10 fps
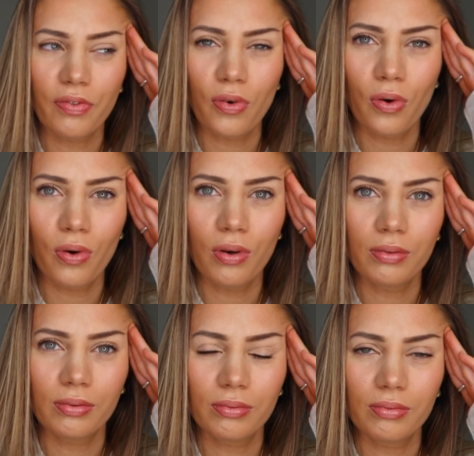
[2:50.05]
for
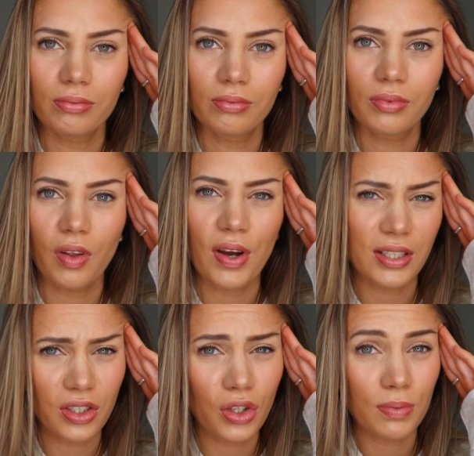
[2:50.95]
the
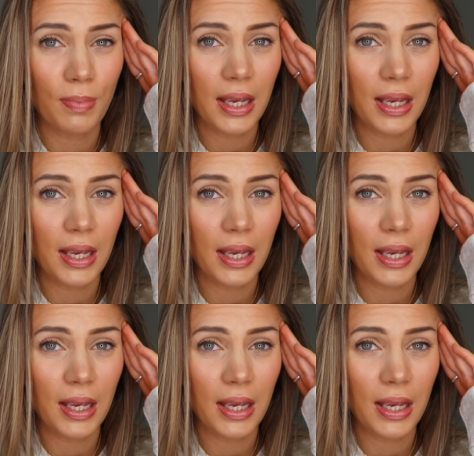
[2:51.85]
fact it's just